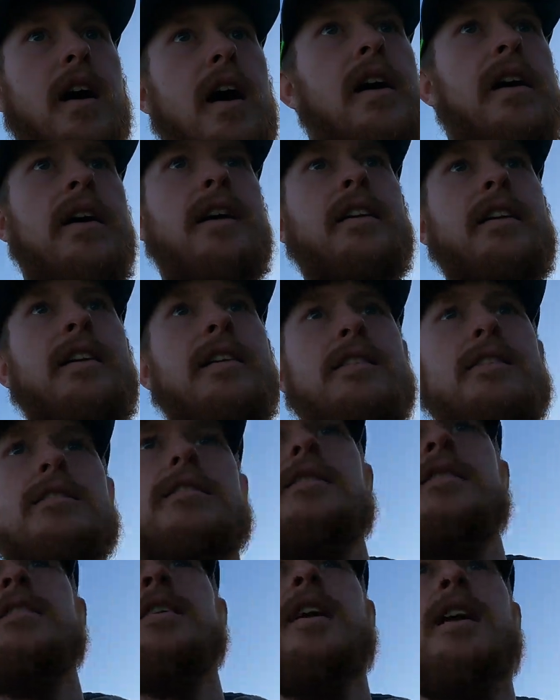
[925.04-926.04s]
And
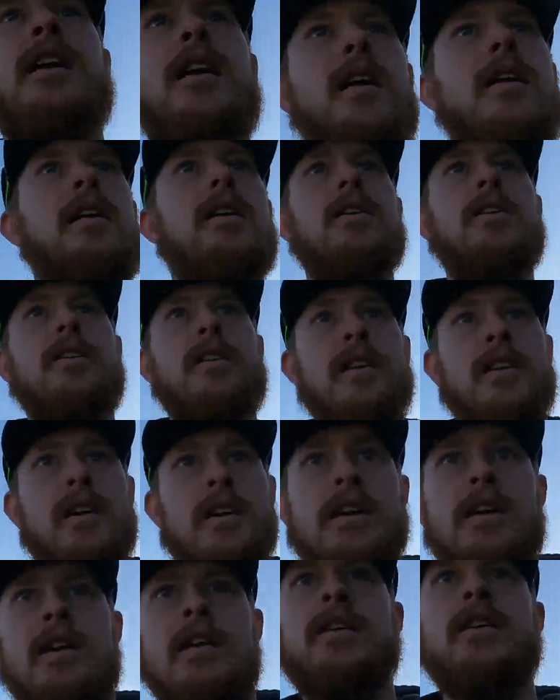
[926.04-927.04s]
it's not
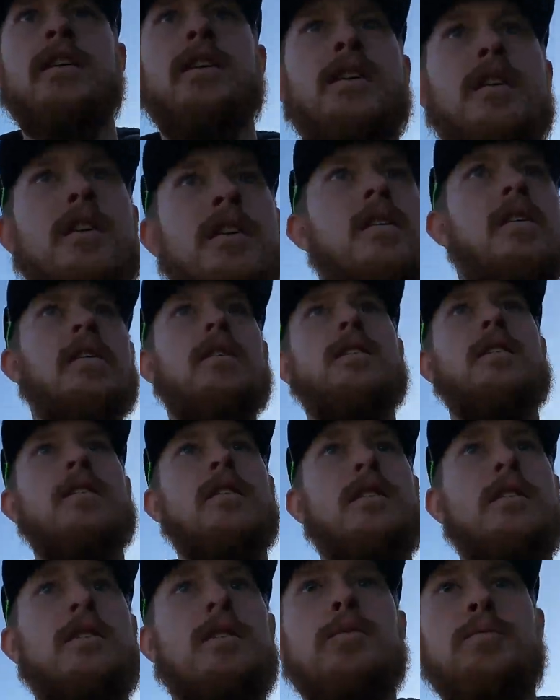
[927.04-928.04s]
looking
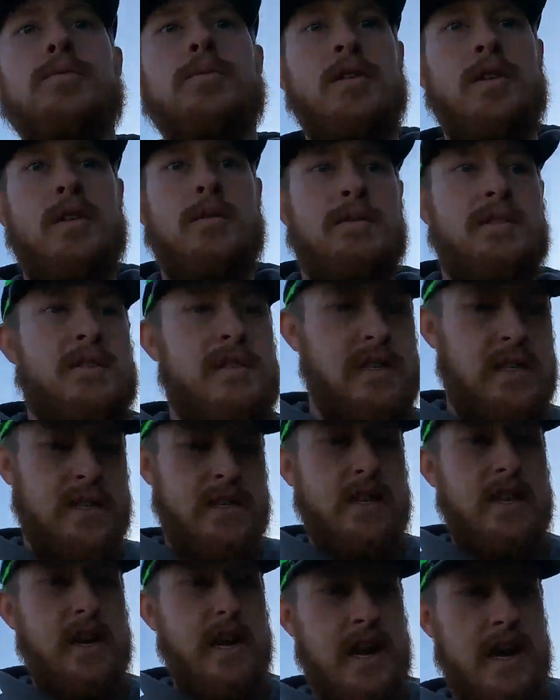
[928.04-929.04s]
too
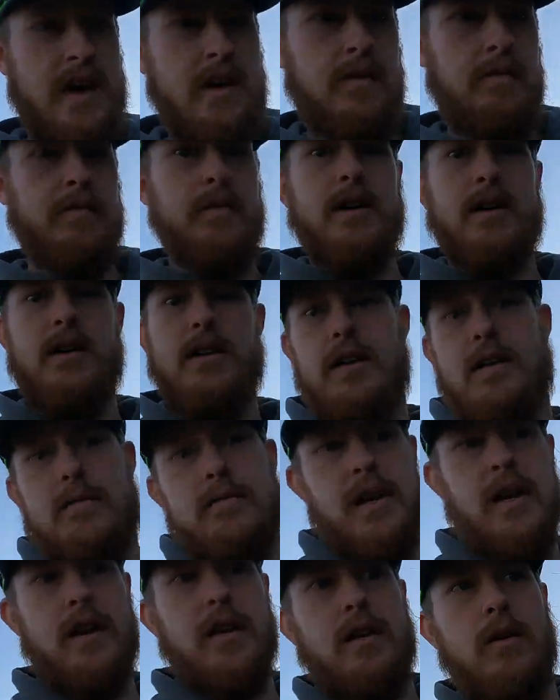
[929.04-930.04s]
promising yet, but
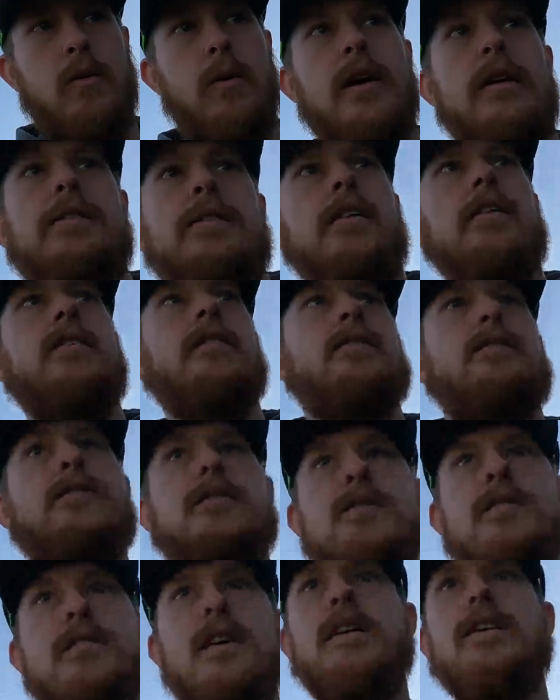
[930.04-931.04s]
I'm not quite there
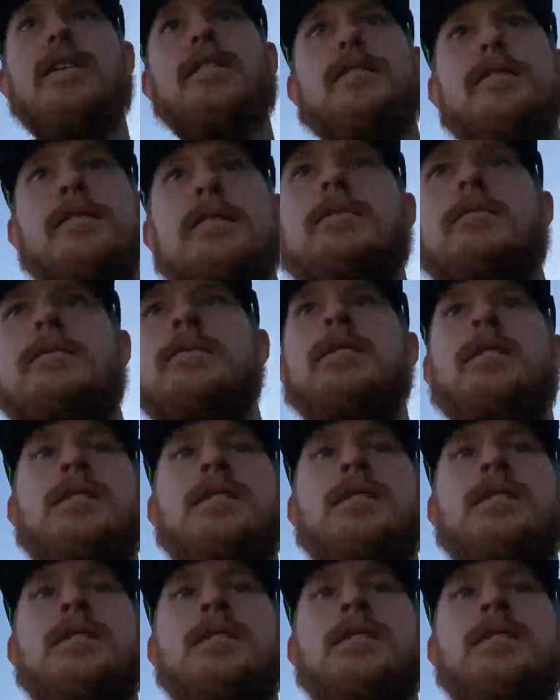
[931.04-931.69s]
just yet. So